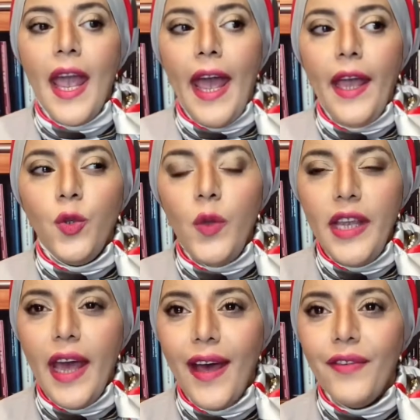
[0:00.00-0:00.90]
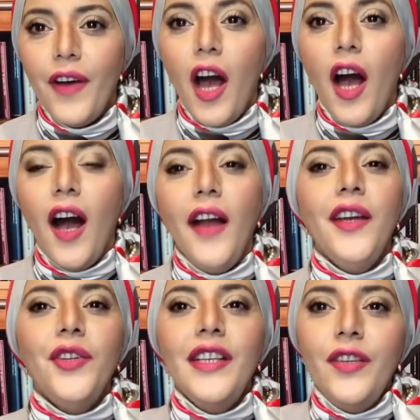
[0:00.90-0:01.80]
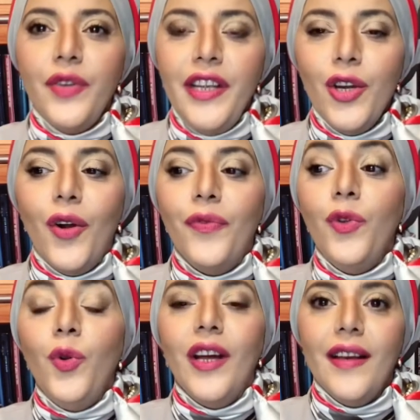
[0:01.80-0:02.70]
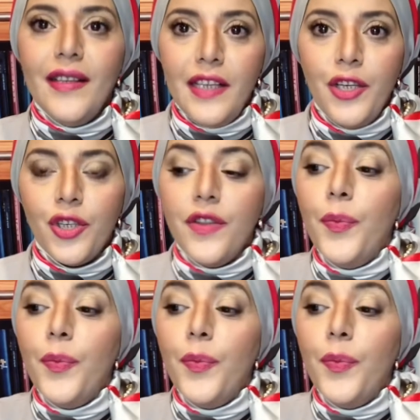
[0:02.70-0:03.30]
and we have a higher degree of localization.